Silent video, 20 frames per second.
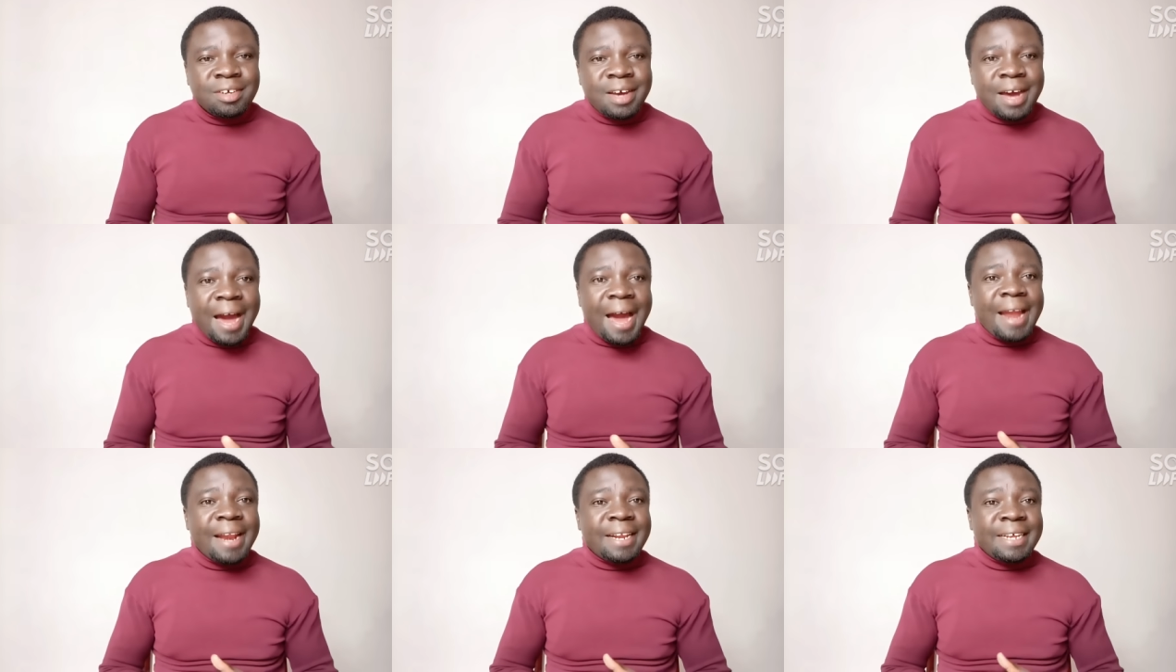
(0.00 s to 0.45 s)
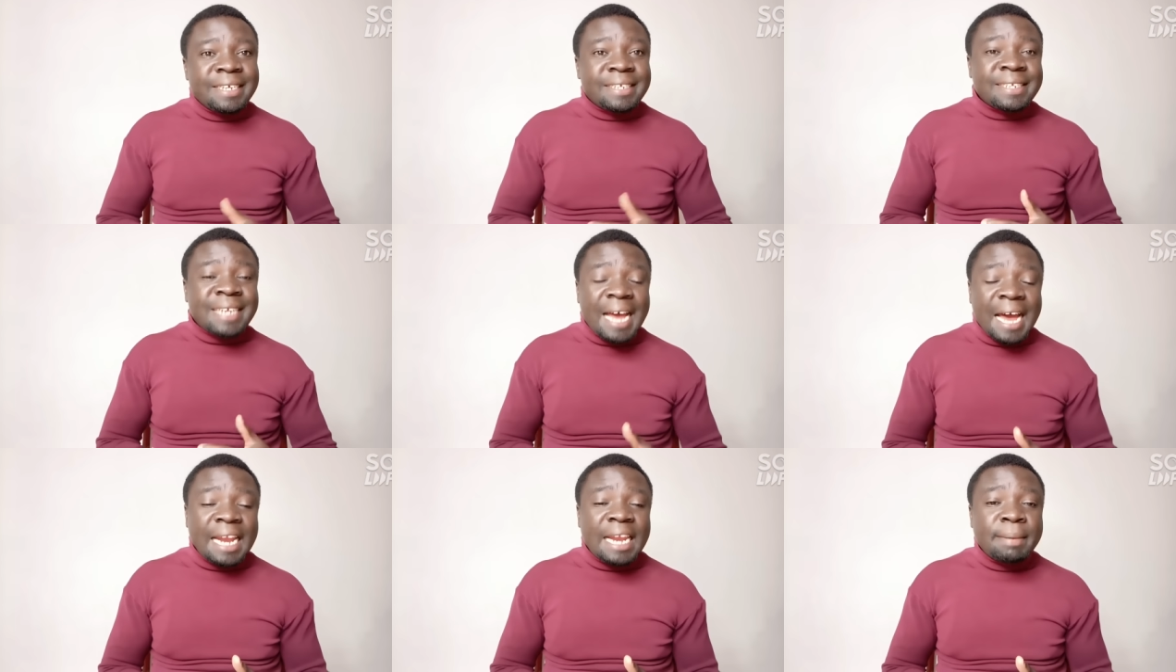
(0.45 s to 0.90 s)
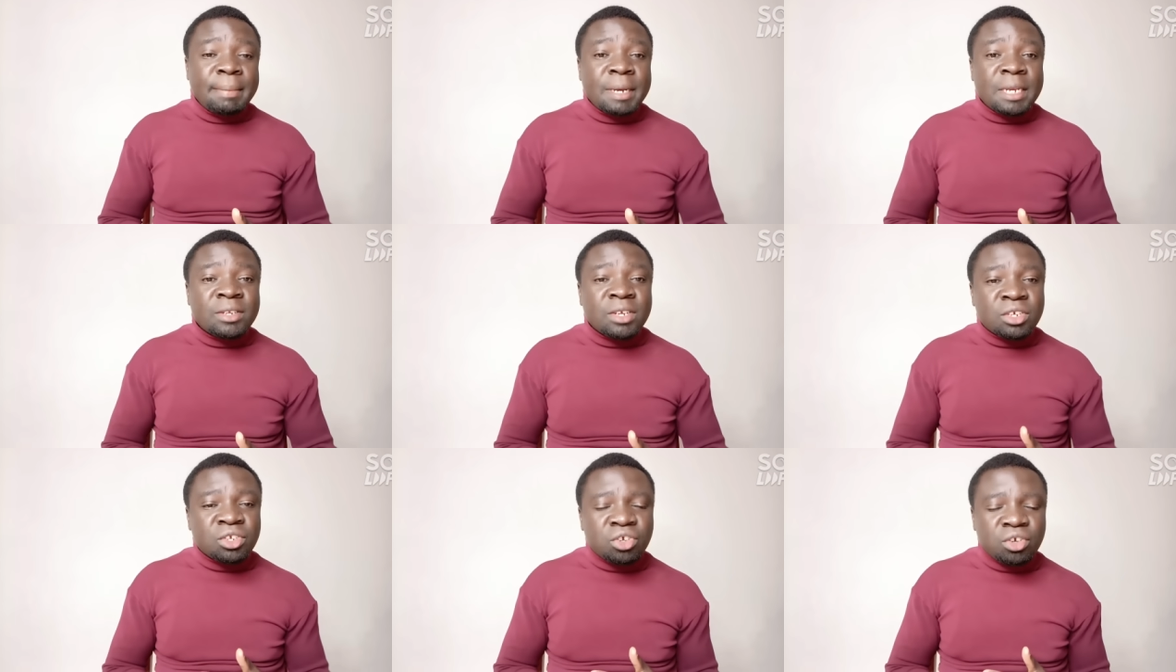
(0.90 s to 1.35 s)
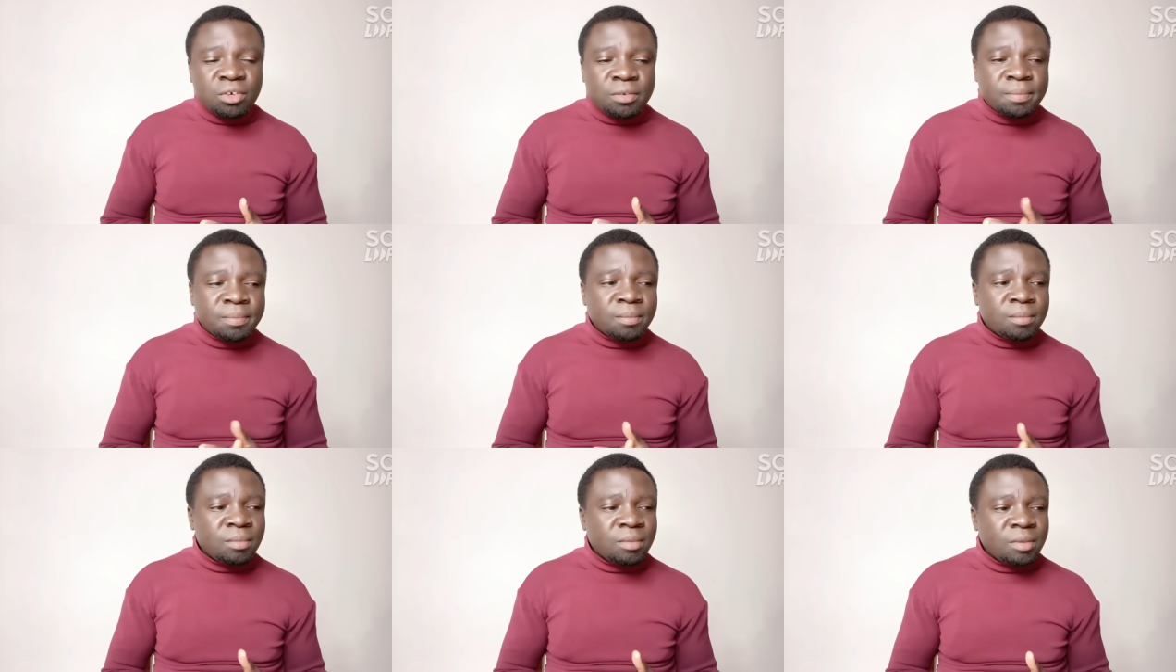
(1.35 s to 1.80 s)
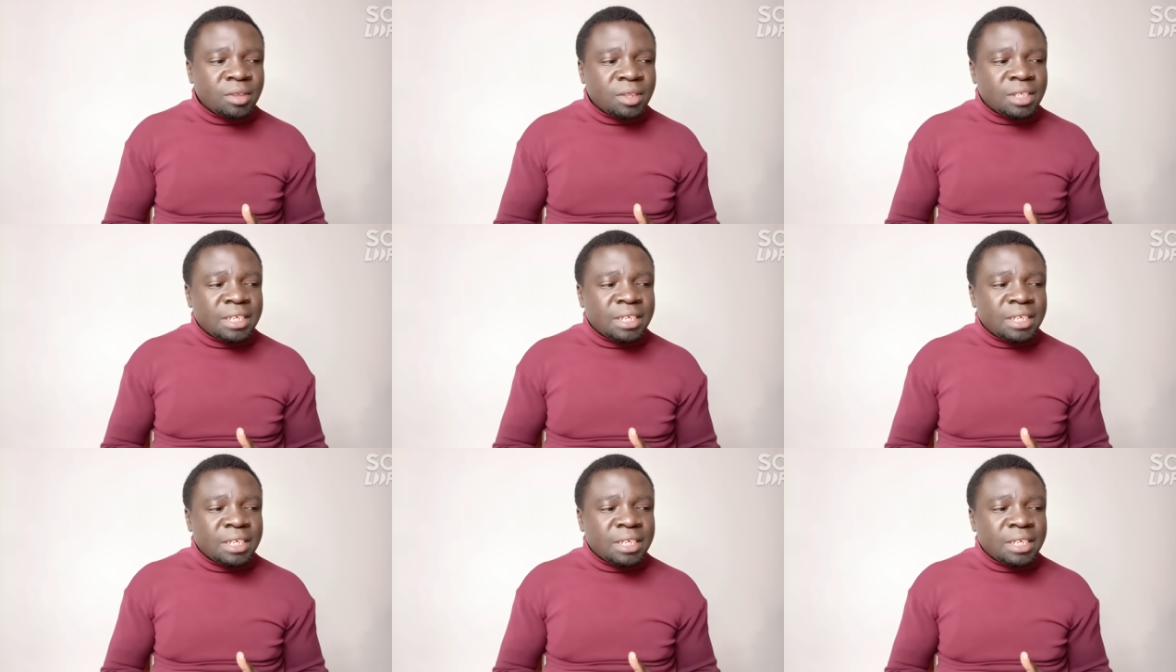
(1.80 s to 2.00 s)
and his administration